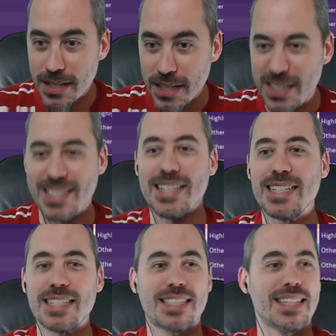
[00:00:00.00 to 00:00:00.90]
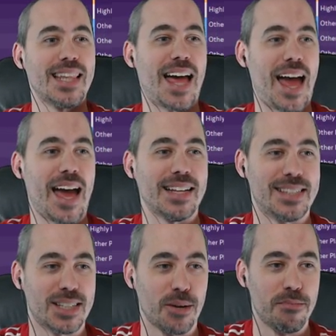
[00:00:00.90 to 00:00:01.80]
Yes,
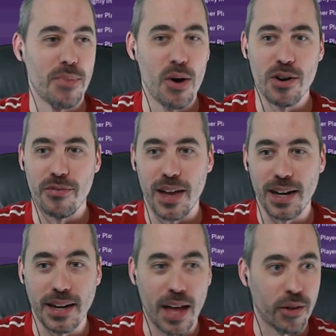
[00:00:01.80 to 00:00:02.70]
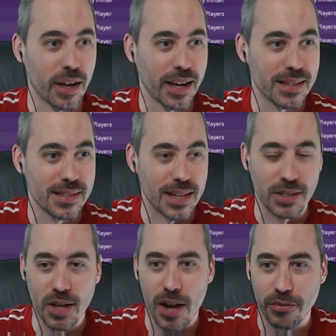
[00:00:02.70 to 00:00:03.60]
lads, they're motivated. Now they're gonna get
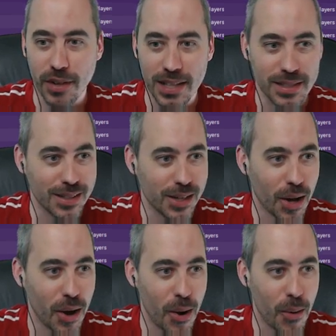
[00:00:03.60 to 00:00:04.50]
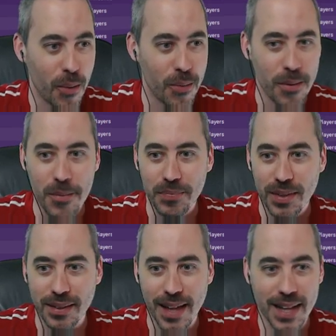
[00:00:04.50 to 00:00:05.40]
sent off. Let's go.
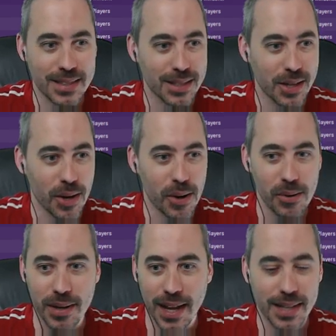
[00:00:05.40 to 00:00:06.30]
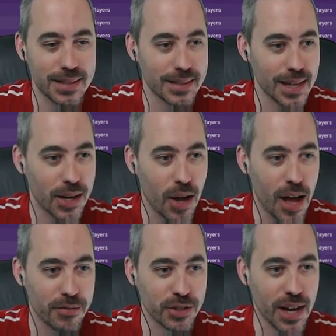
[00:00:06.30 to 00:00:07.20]
Let's go get sent
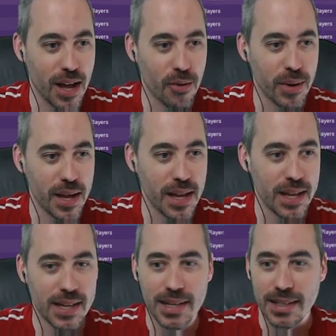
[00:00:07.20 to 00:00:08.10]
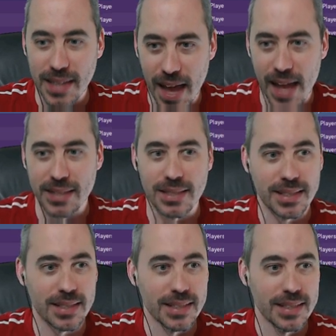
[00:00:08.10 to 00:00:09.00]
off, shall we?
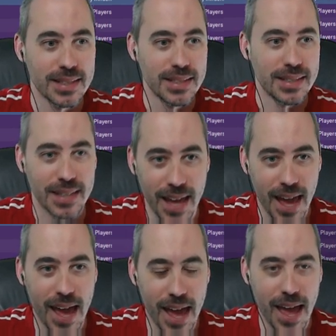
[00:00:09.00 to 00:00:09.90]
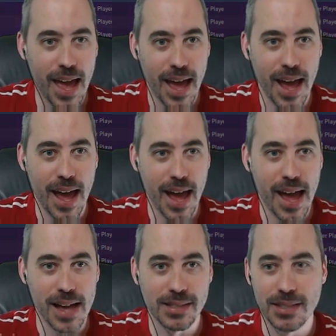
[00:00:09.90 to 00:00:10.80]
Yes.
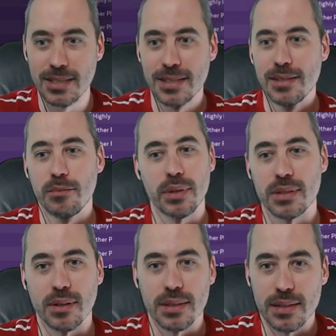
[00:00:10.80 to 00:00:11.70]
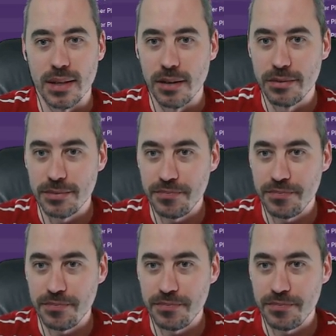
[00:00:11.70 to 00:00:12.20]
Yes. Please don't get sent off.